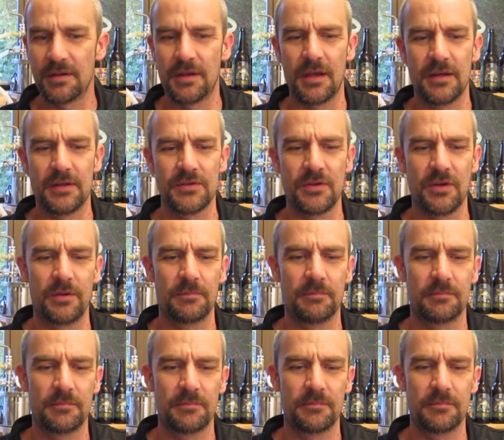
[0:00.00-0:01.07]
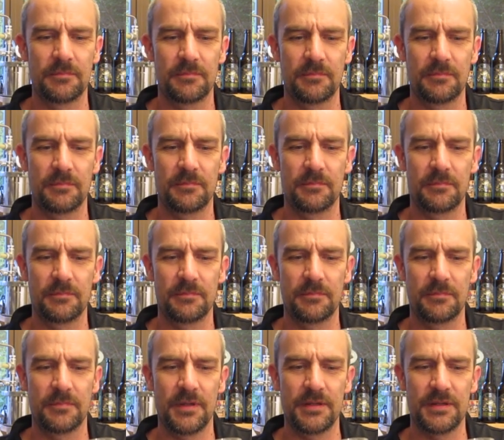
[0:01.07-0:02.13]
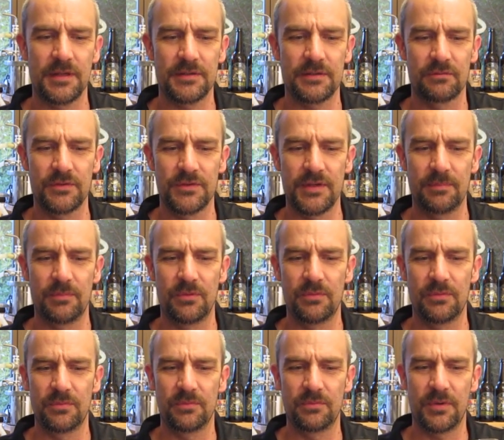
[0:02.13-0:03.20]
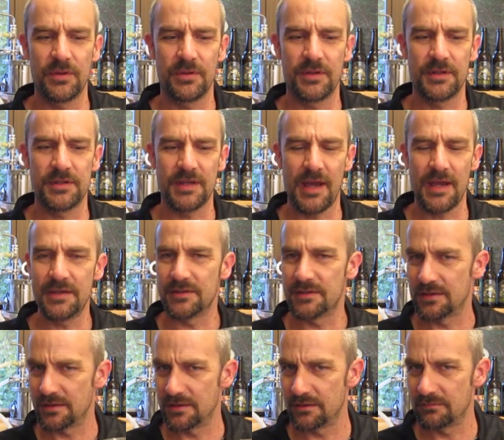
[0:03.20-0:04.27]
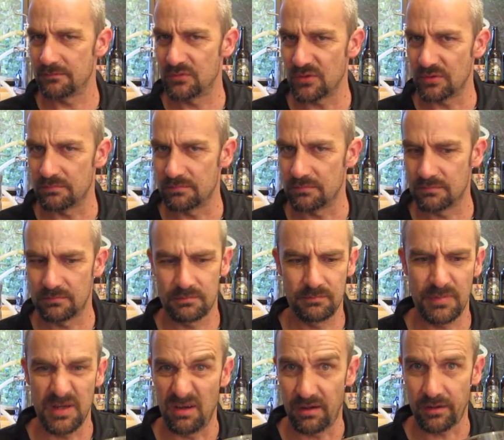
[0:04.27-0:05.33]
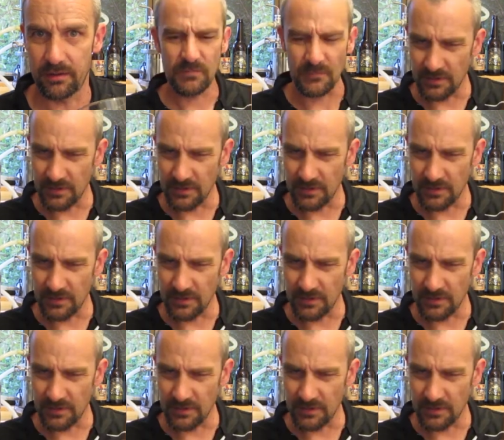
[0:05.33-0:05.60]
and it doesn't resemble what the taste should be like.